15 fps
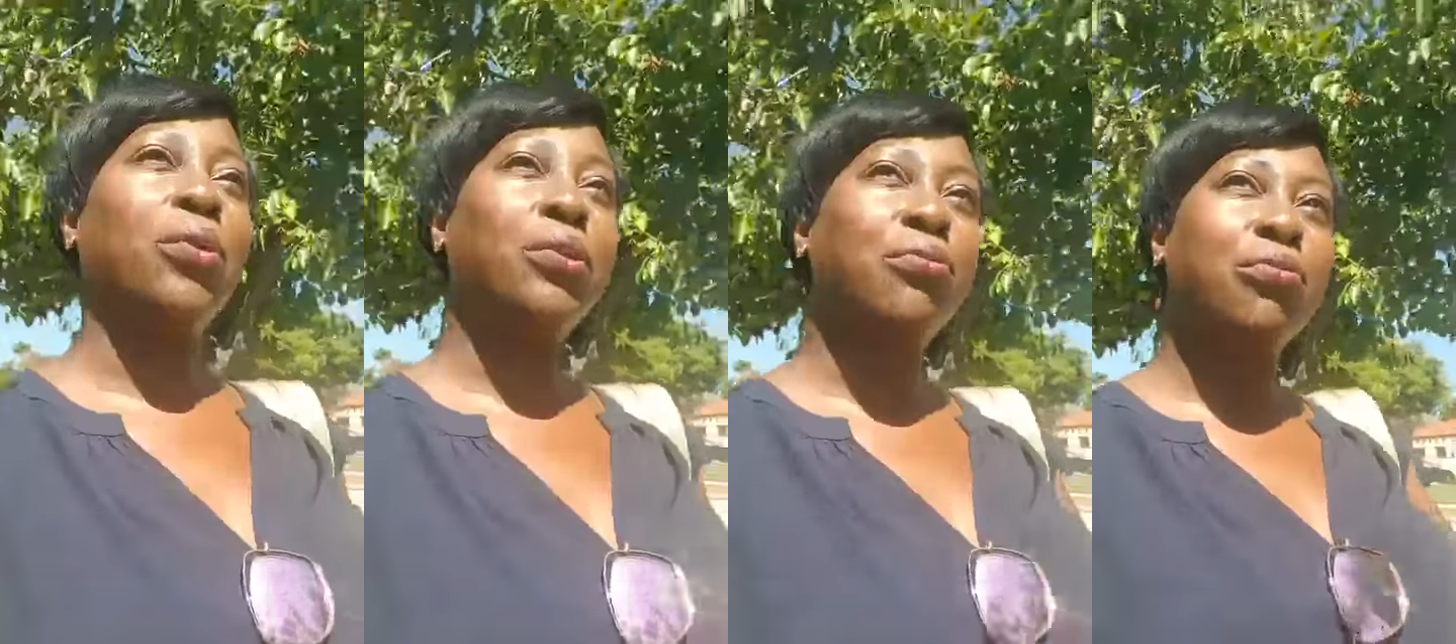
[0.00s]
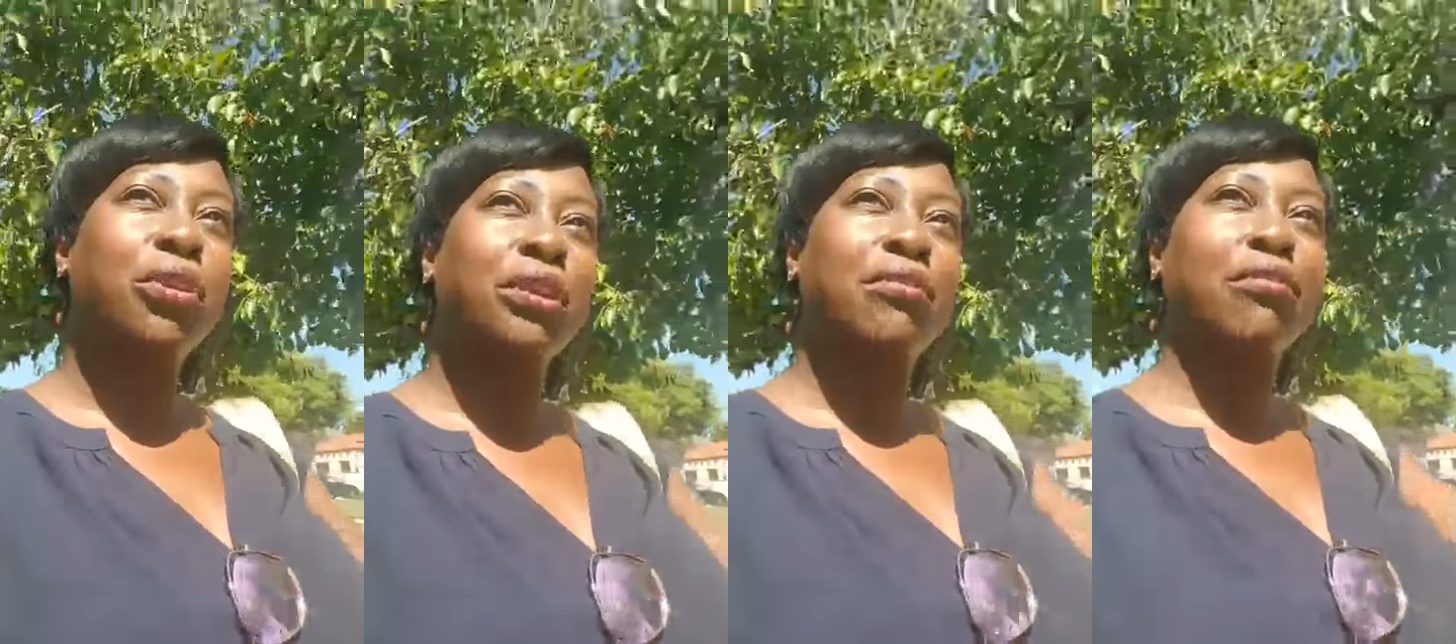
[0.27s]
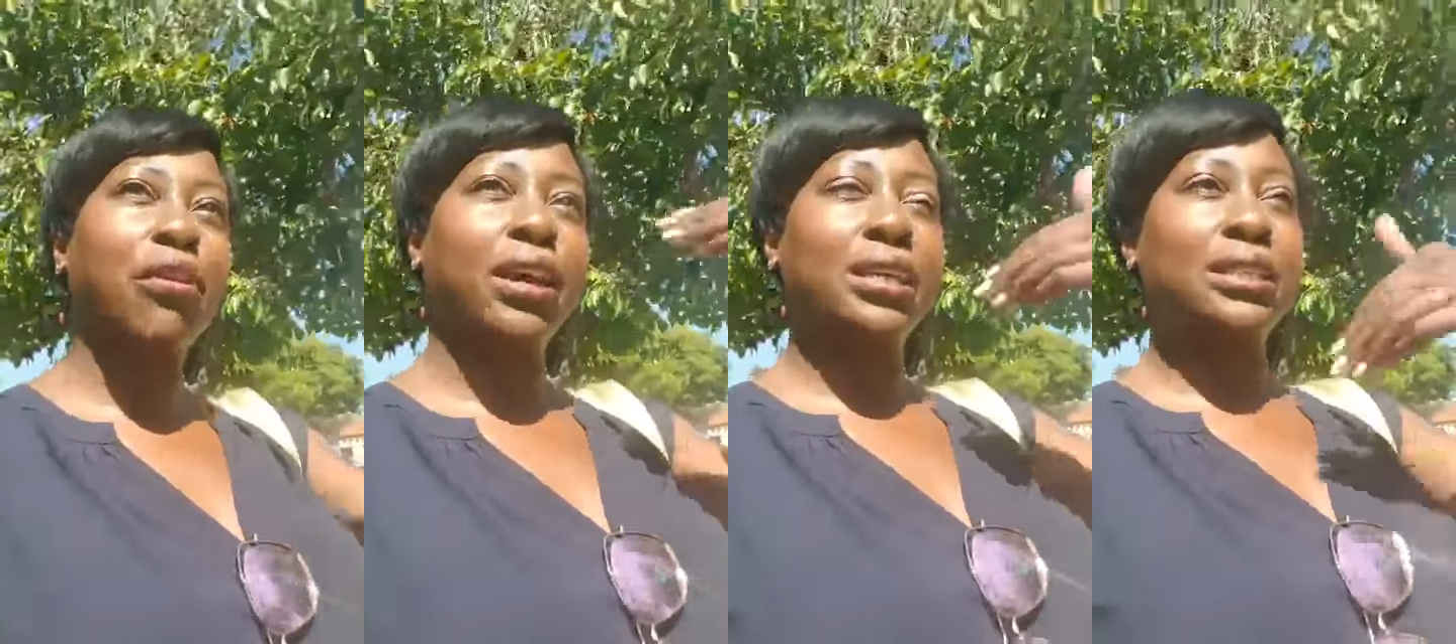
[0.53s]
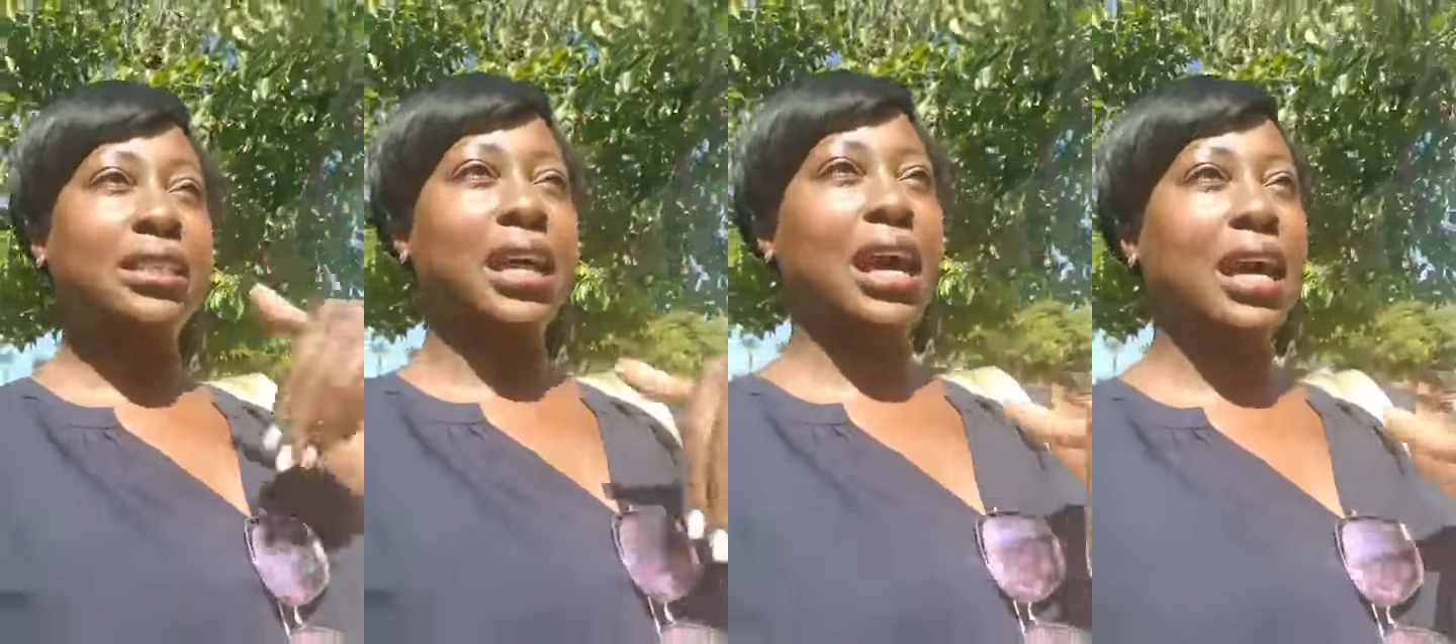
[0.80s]
we
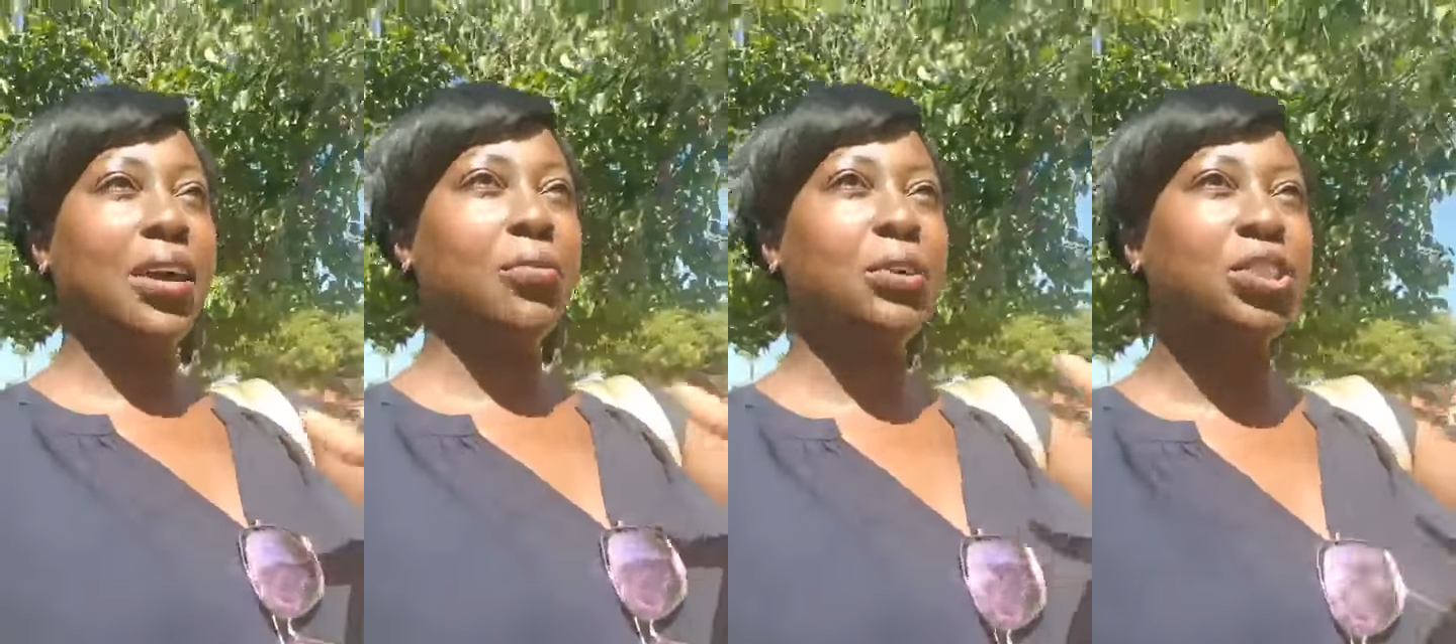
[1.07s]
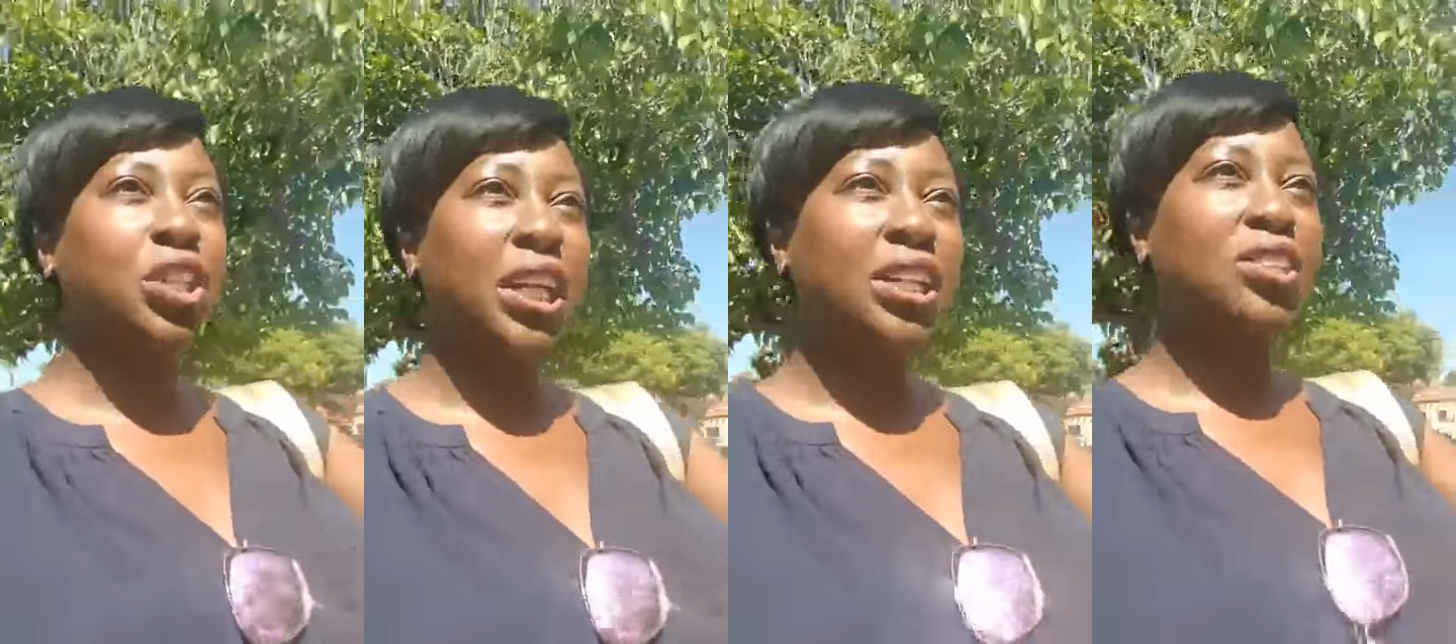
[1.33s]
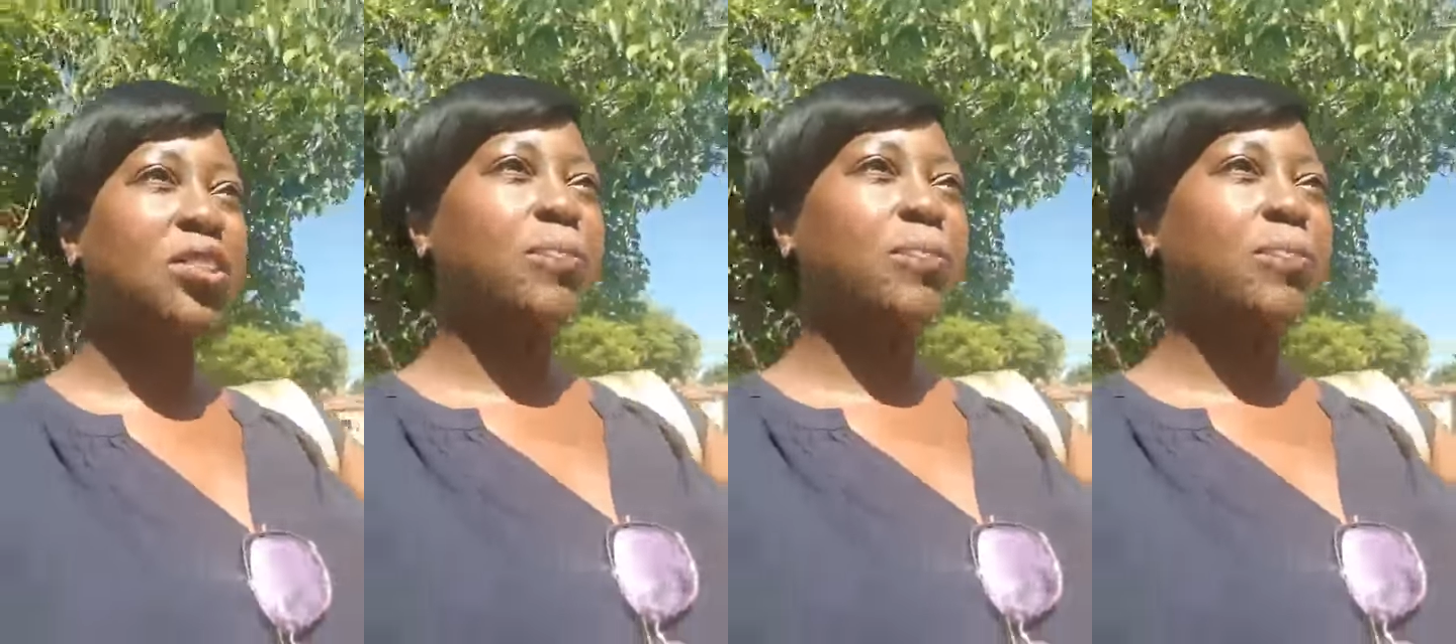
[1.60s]
rephrase that? We change